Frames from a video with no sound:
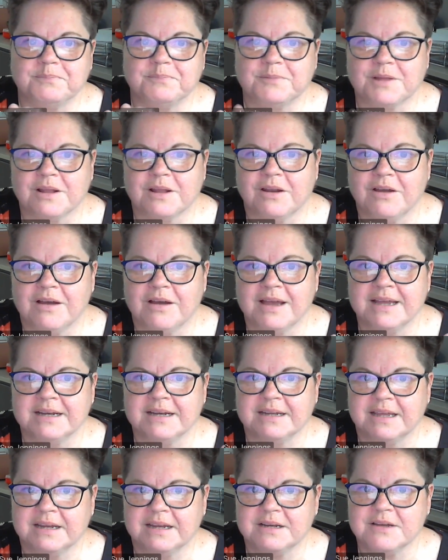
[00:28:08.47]

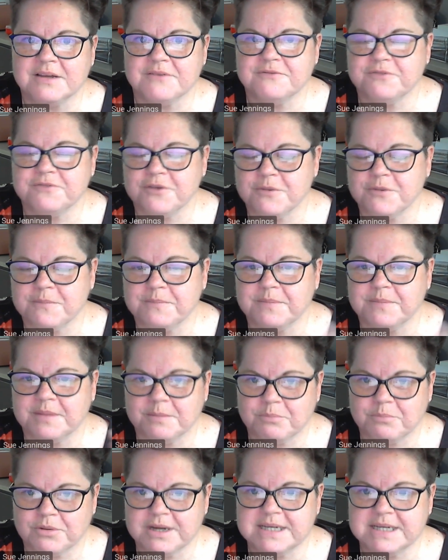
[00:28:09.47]
client and confirm
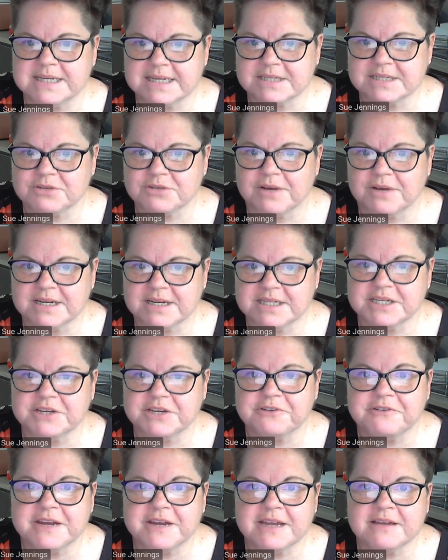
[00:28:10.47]
the pre-test
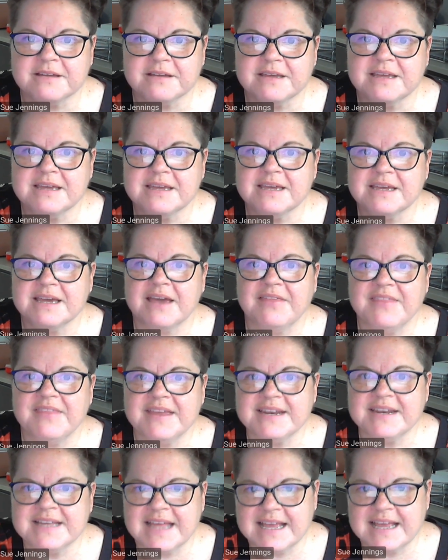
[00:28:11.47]
criteria. And
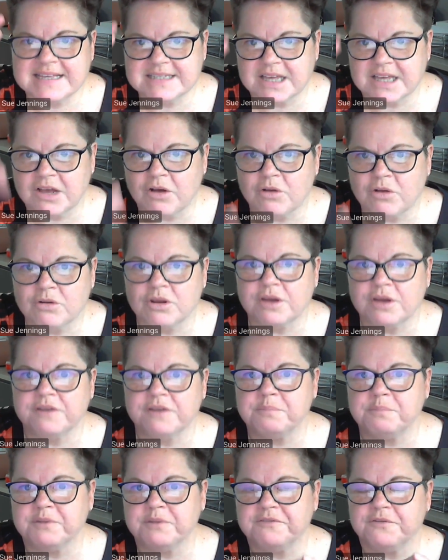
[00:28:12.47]
then it has a whole lot
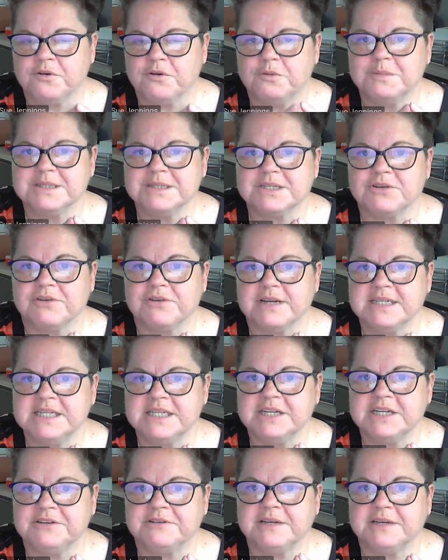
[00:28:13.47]
of performance
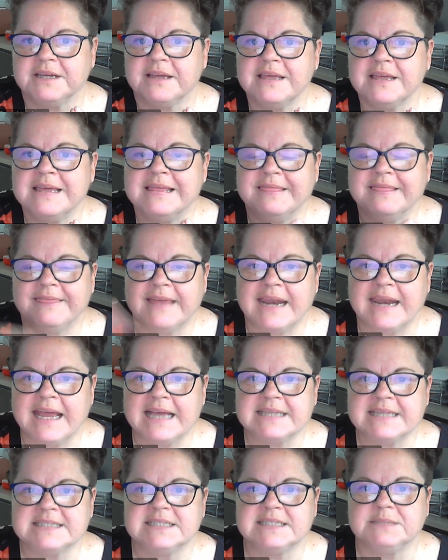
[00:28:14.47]
criteria that
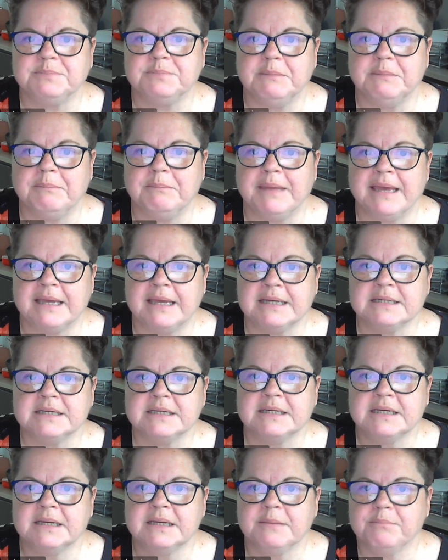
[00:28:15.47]
has to be met
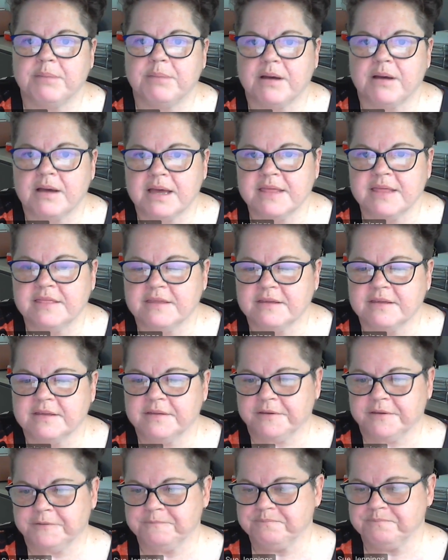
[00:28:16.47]
by
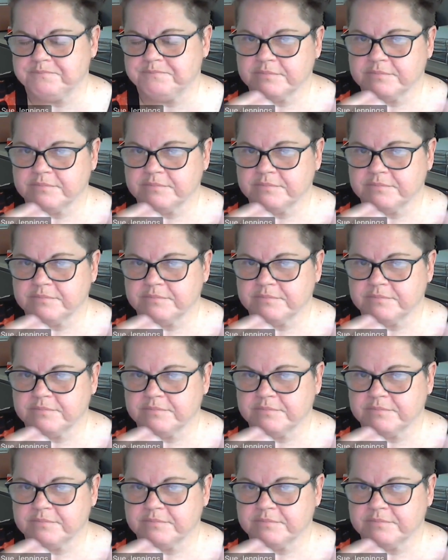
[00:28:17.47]
the